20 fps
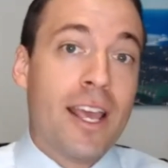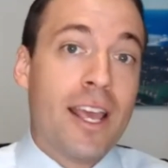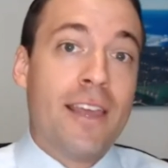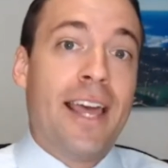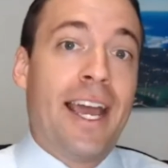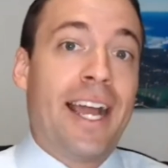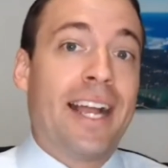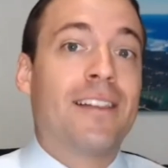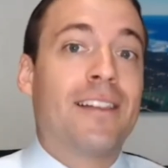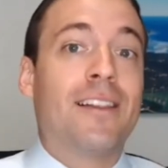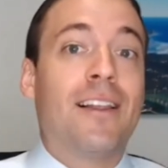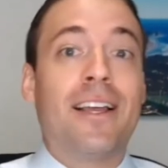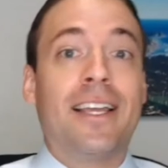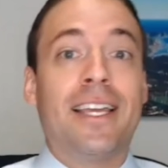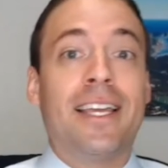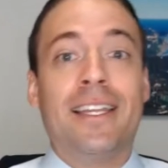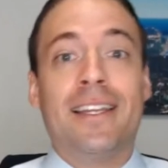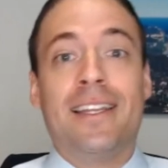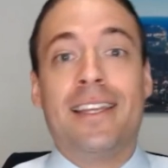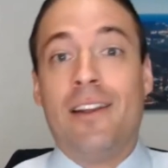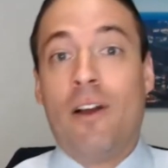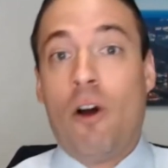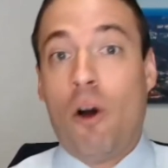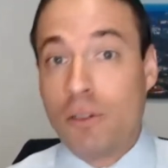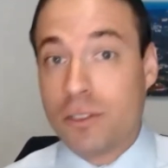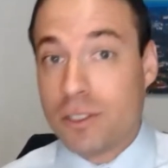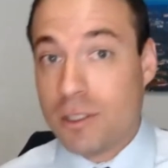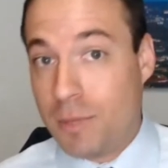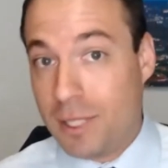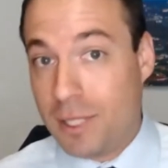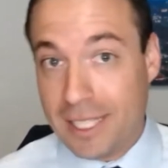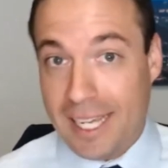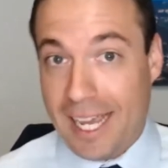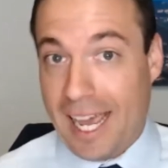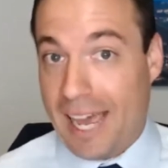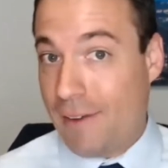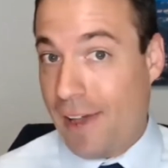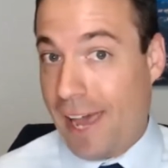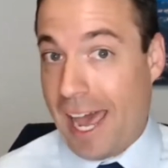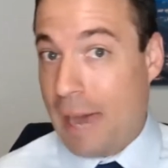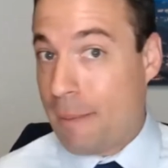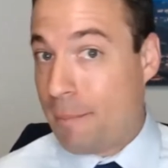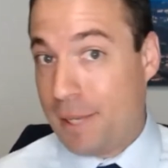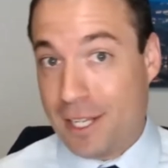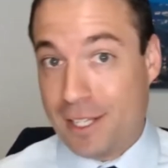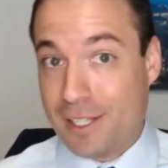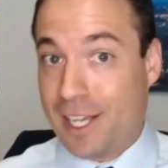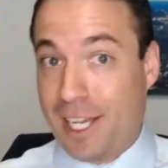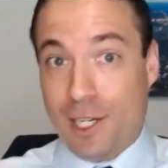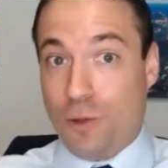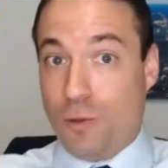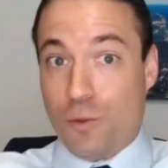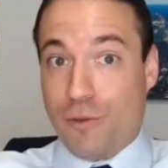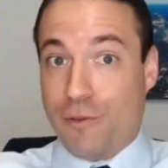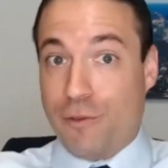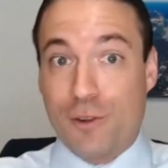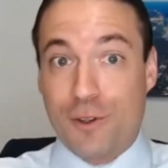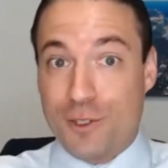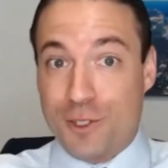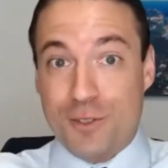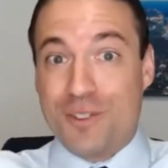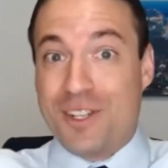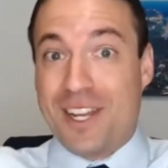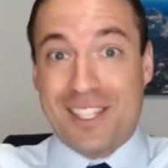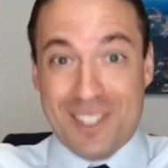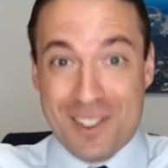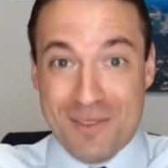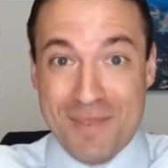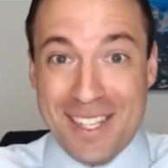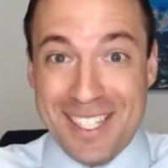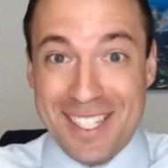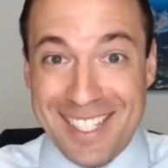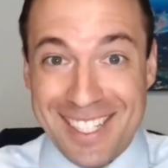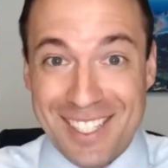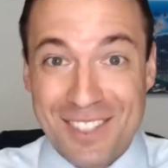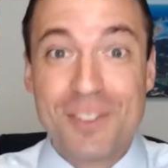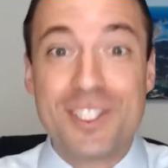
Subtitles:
that client and ultimately have a happy client who prefers you tons of business,